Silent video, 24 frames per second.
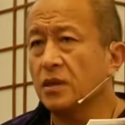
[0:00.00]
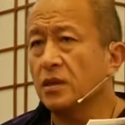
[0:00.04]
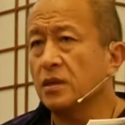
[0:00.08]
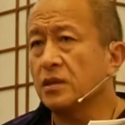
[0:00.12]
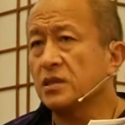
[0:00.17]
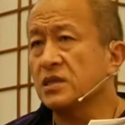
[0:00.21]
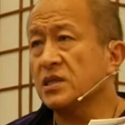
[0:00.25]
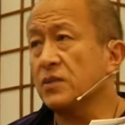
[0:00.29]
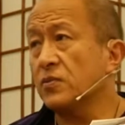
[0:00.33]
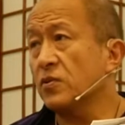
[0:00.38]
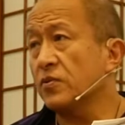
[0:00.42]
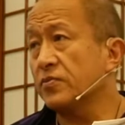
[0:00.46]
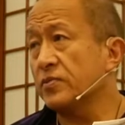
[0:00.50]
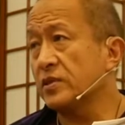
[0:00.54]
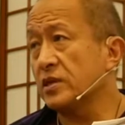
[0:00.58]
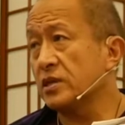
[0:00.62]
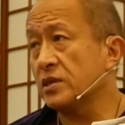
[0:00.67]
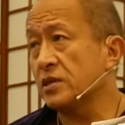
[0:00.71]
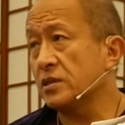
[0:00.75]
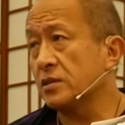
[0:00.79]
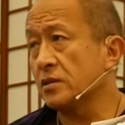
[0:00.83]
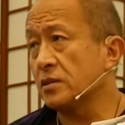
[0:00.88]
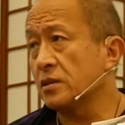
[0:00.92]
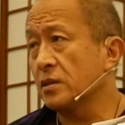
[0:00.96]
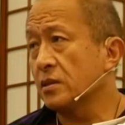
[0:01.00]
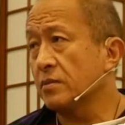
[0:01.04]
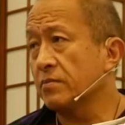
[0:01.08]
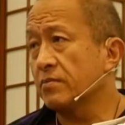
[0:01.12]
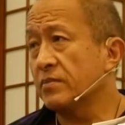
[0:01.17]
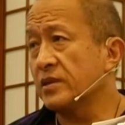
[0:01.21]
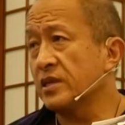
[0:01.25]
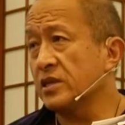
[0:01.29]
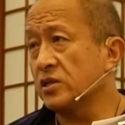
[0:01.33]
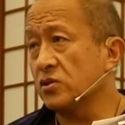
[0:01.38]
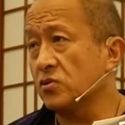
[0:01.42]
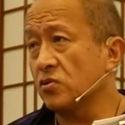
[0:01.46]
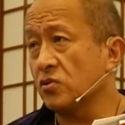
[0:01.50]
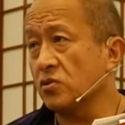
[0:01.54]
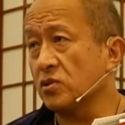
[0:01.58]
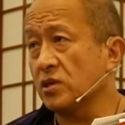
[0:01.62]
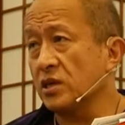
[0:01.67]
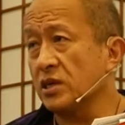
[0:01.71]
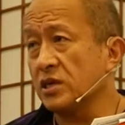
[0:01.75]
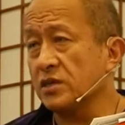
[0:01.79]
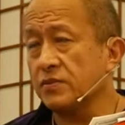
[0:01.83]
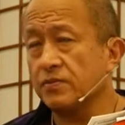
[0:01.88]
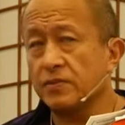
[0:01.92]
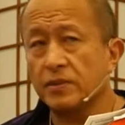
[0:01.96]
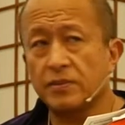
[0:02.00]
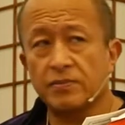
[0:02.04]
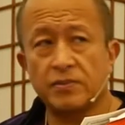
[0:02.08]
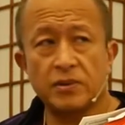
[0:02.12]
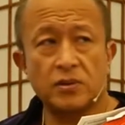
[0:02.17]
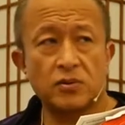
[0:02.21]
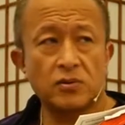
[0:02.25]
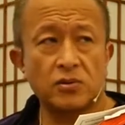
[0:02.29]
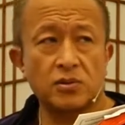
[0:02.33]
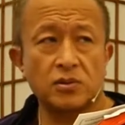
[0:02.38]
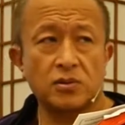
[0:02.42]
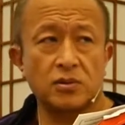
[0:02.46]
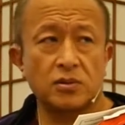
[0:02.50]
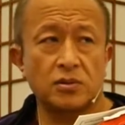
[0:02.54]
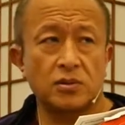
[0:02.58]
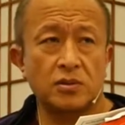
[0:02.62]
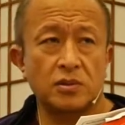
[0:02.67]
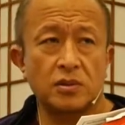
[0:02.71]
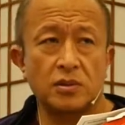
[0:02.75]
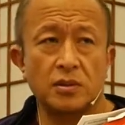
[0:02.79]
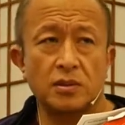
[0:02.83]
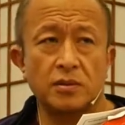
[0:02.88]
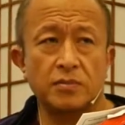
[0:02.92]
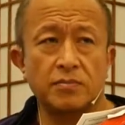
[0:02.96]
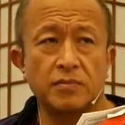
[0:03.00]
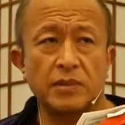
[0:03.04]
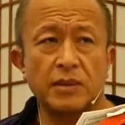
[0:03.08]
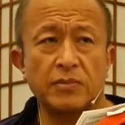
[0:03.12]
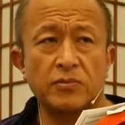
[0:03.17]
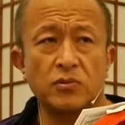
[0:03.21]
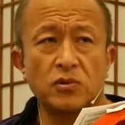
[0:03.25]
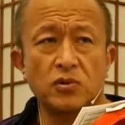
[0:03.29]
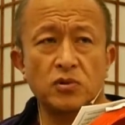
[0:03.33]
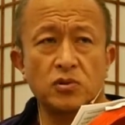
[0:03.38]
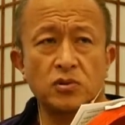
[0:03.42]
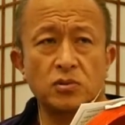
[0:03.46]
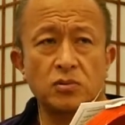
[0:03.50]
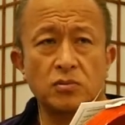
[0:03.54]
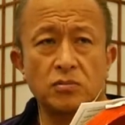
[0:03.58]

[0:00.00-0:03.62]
Some of these, please don't ask me because I'm not,